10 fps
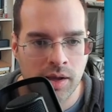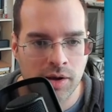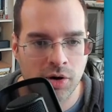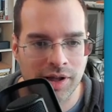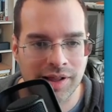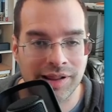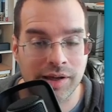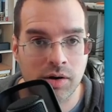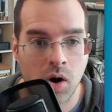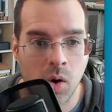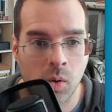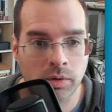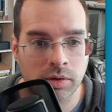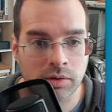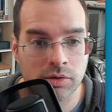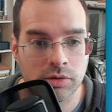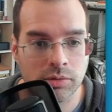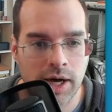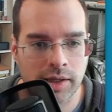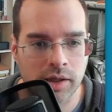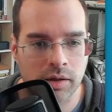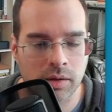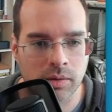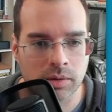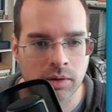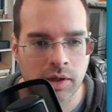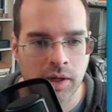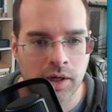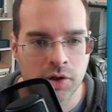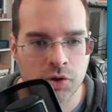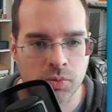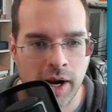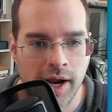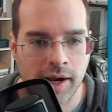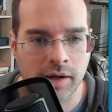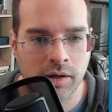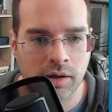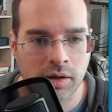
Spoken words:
You're going to click and hold, do not let go. Drag